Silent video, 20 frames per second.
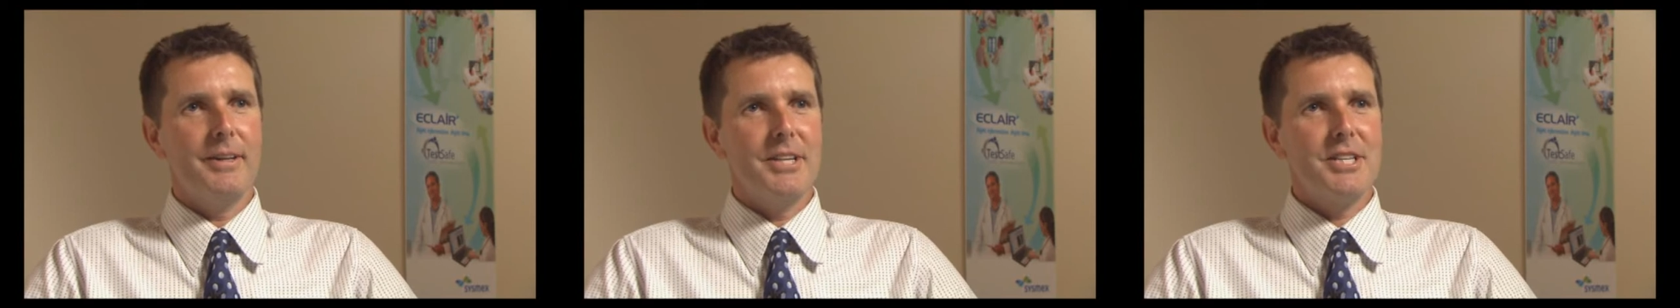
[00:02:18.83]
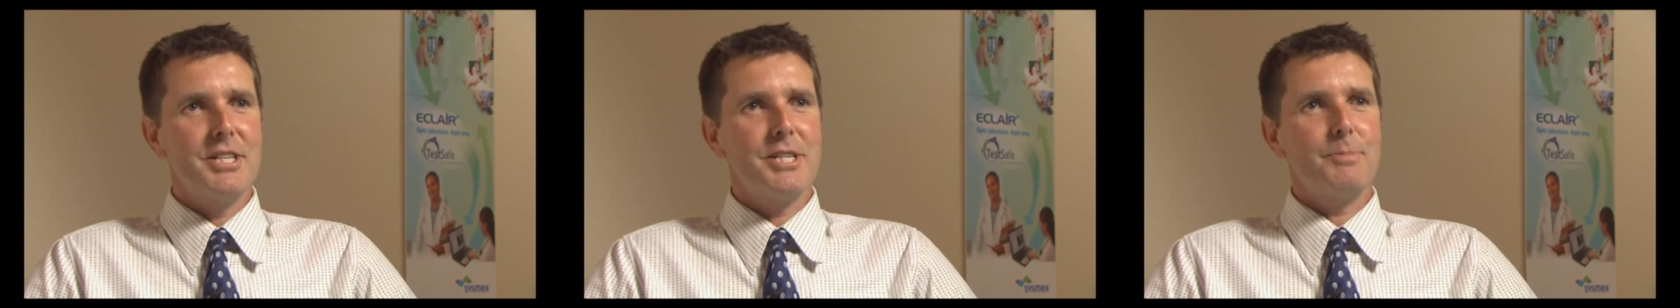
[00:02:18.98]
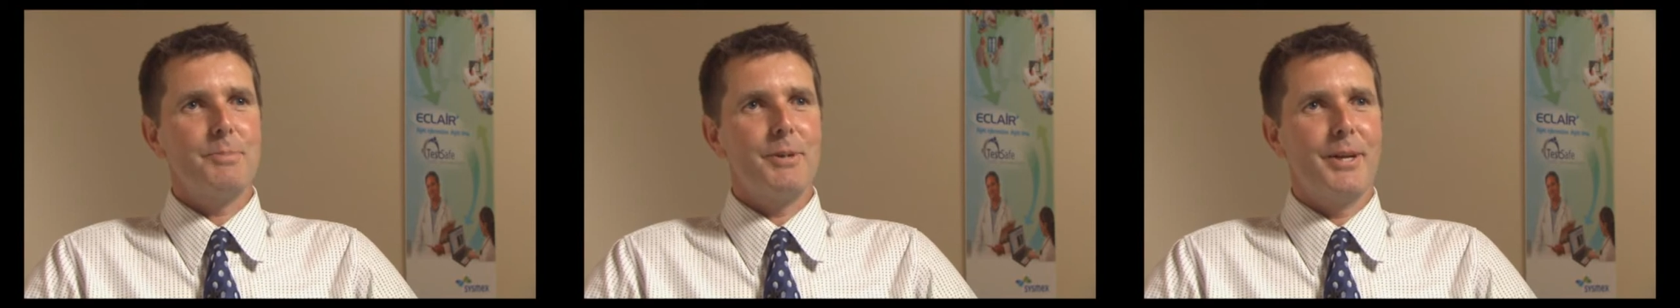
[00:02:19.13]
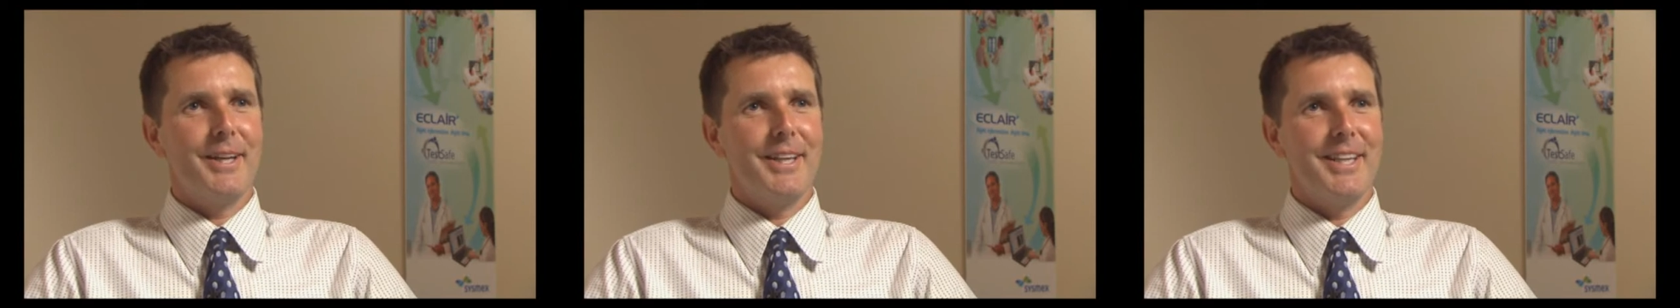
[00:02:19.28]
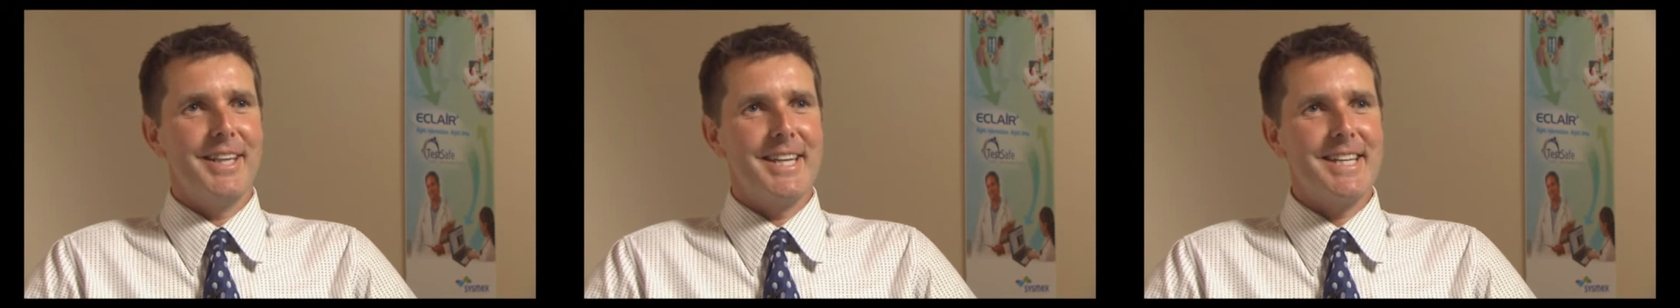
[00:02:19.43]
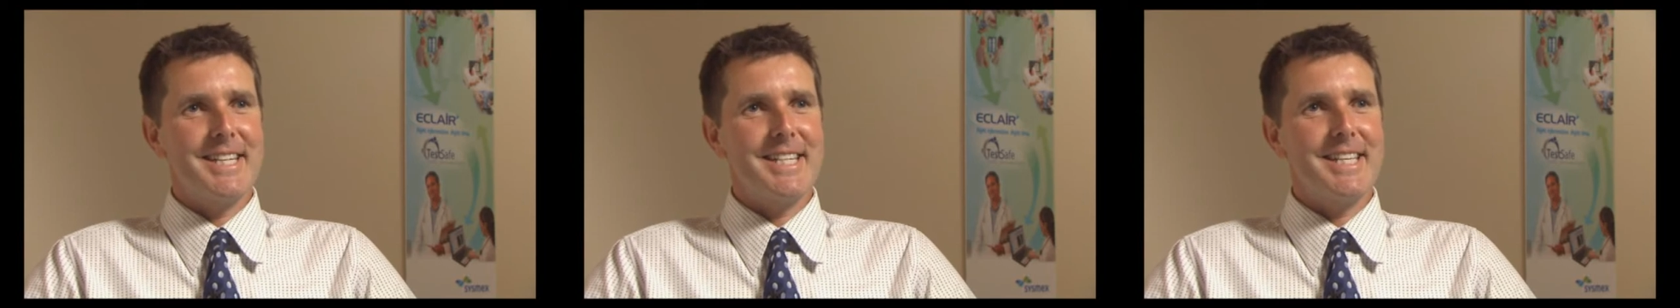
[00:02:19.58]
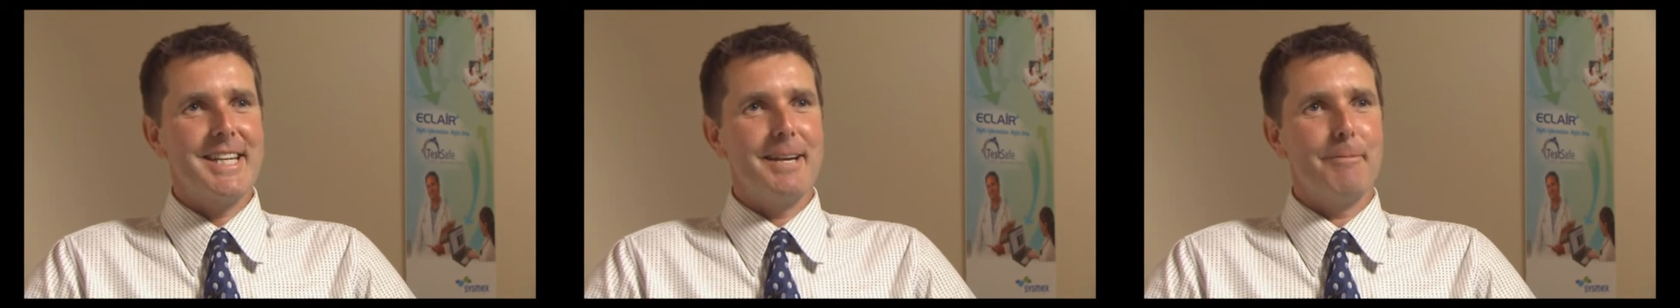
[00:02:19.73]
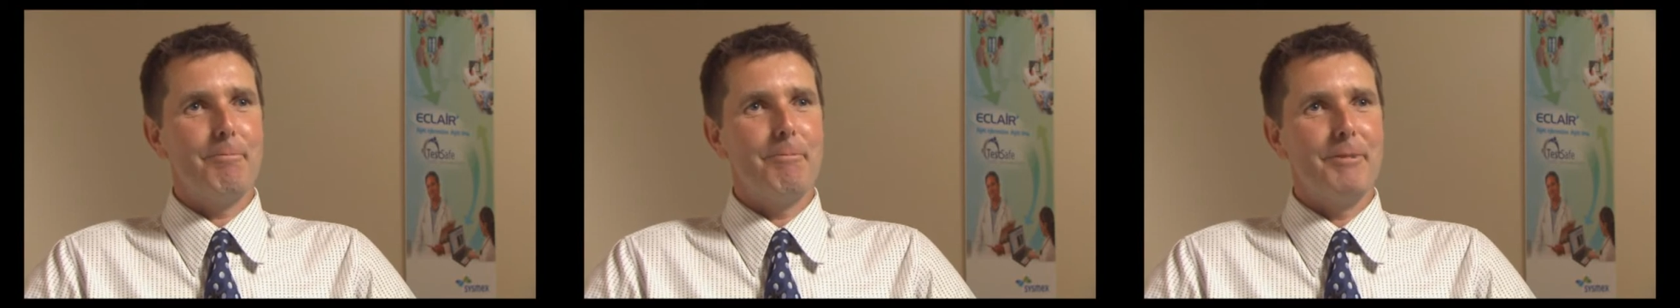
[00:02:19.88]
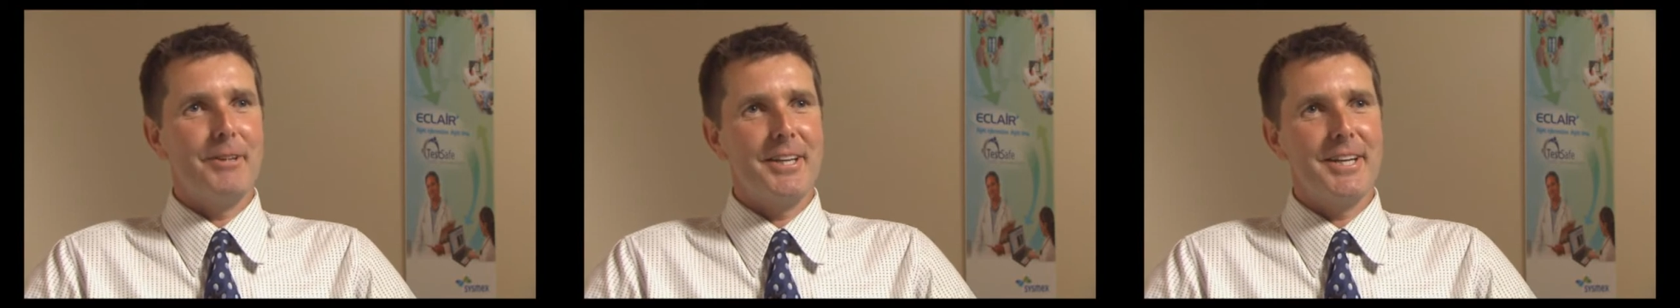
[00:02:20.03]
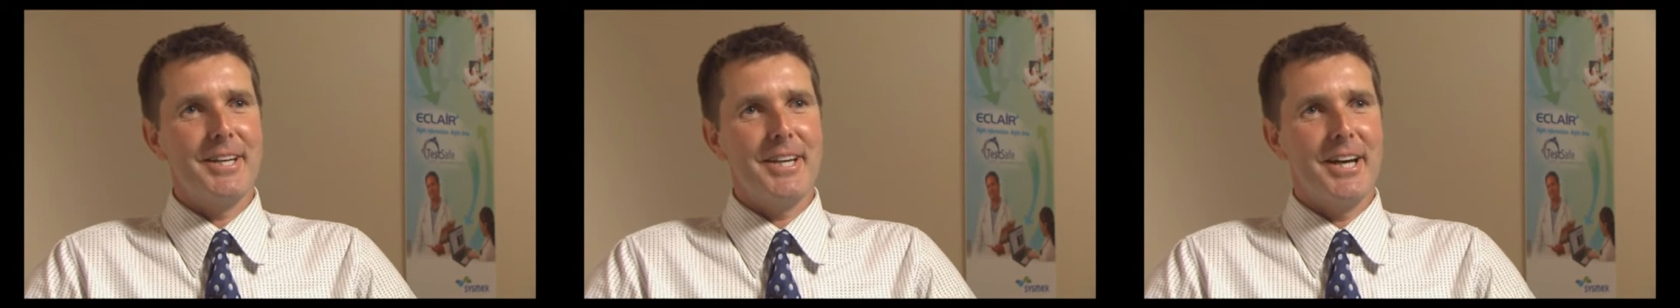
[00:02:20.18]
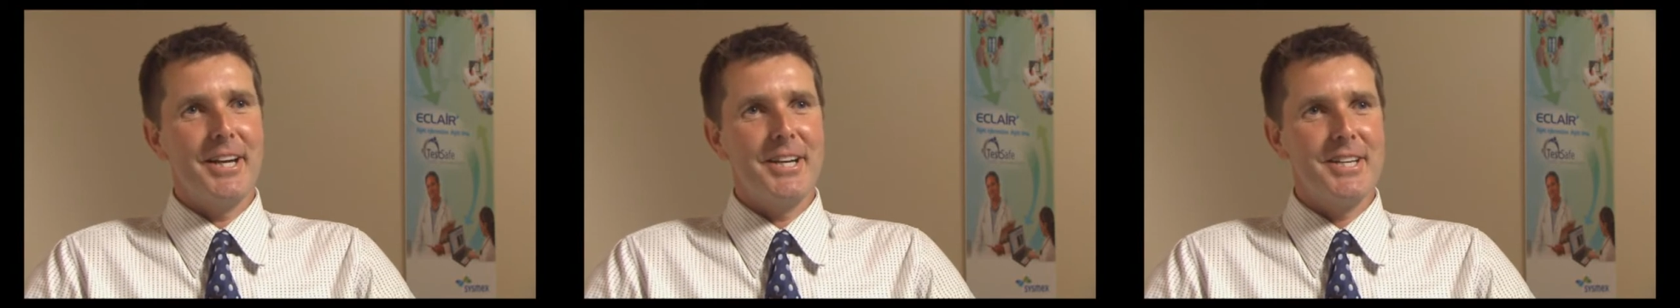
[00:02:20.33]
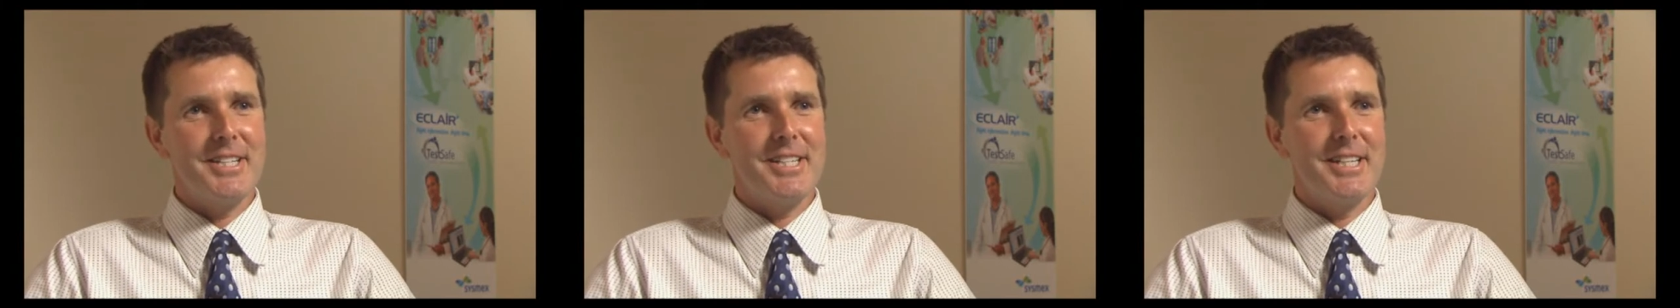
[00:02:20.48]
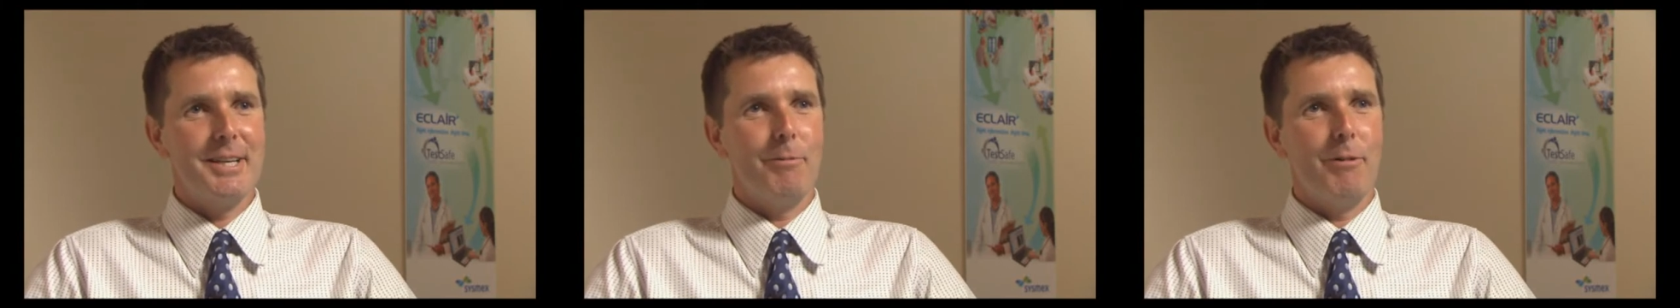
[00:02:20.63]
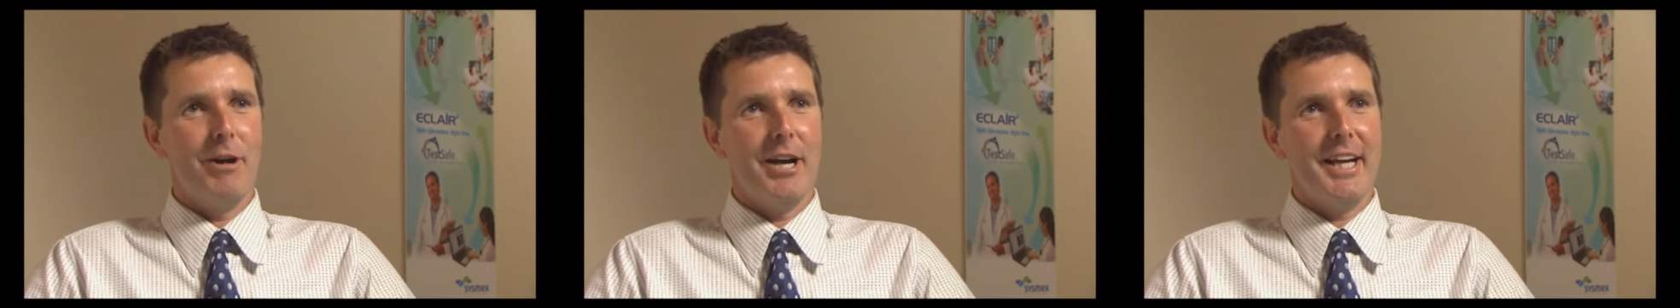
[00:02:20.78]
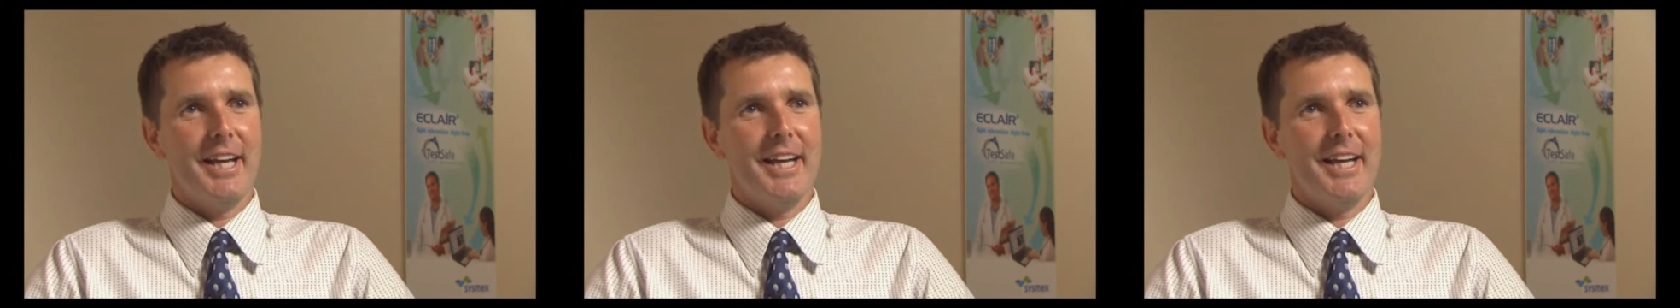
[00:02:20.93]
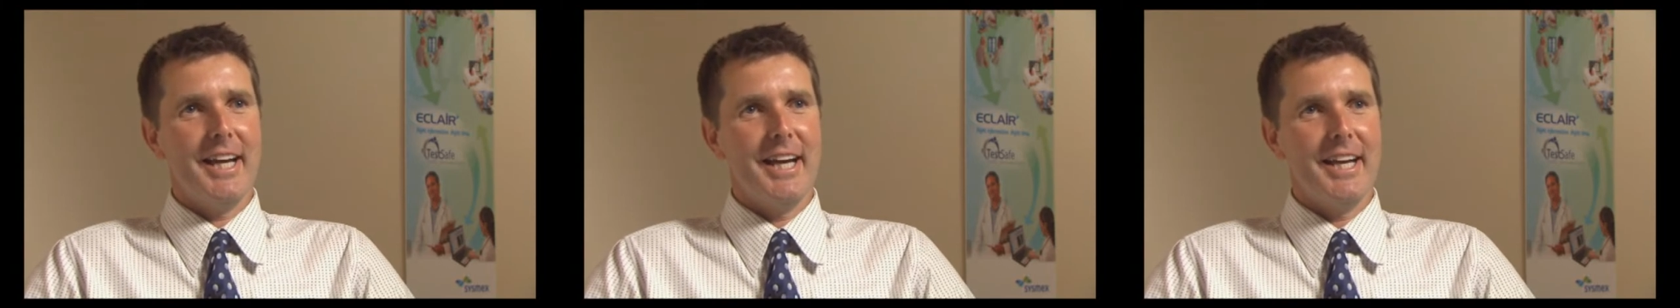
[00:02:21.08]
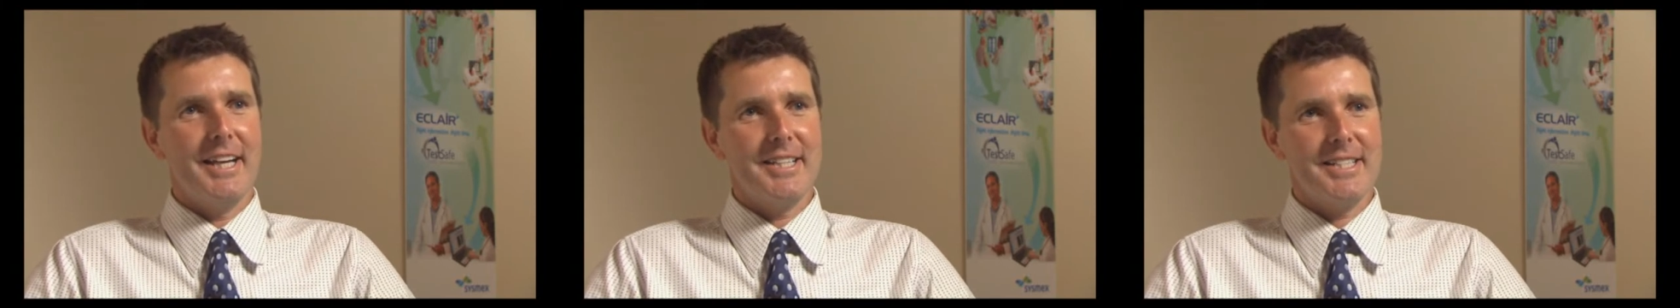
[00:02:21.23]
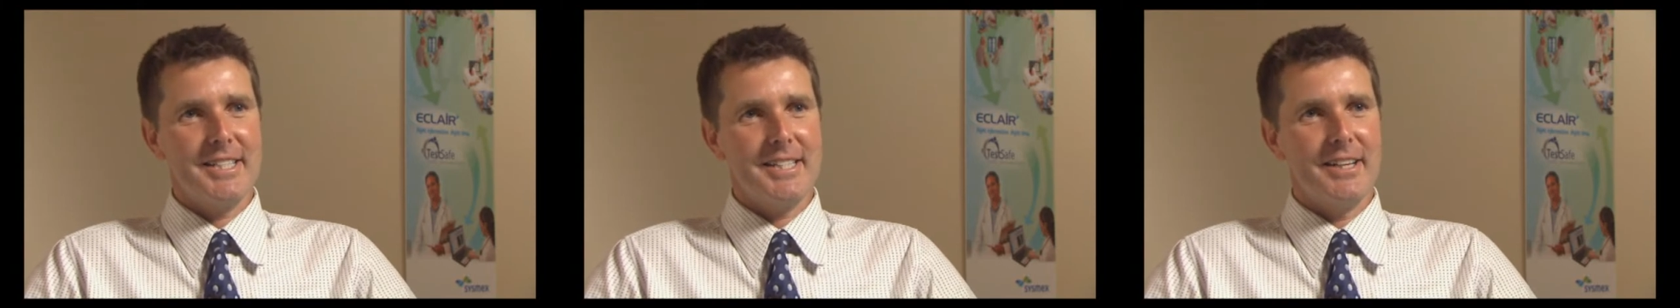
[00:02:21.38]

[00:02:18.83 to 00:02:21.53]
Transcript: spring in their step when they notice their white counts